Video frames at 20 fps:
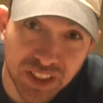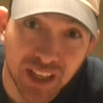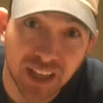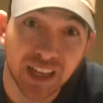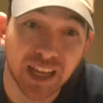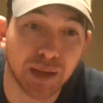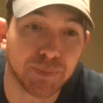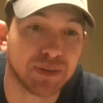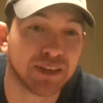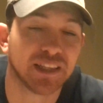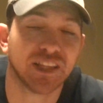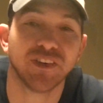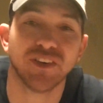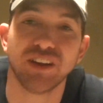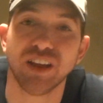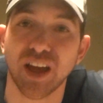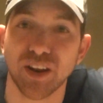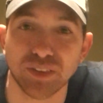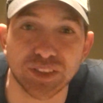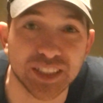I mean,
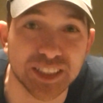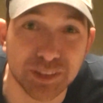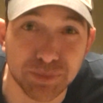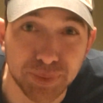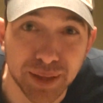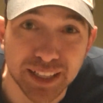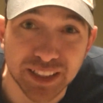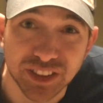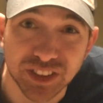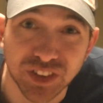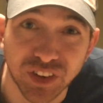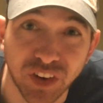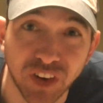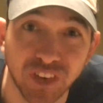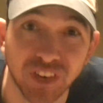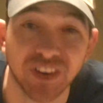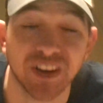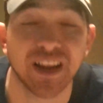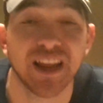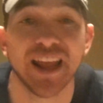Liriano's his best
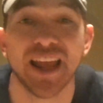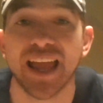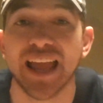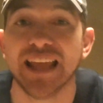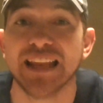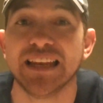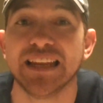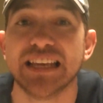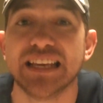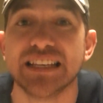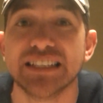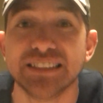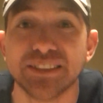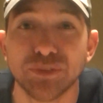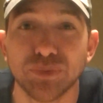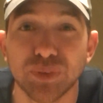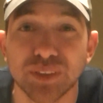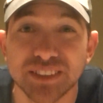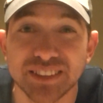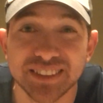starter, and he was
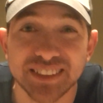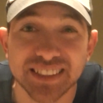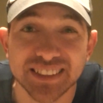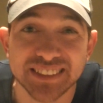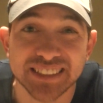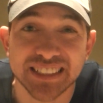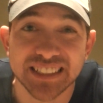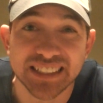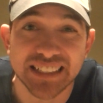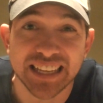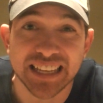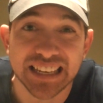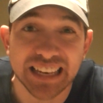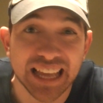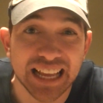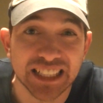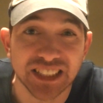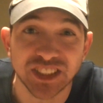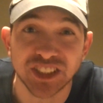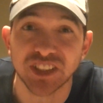16-8
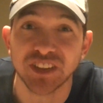last year,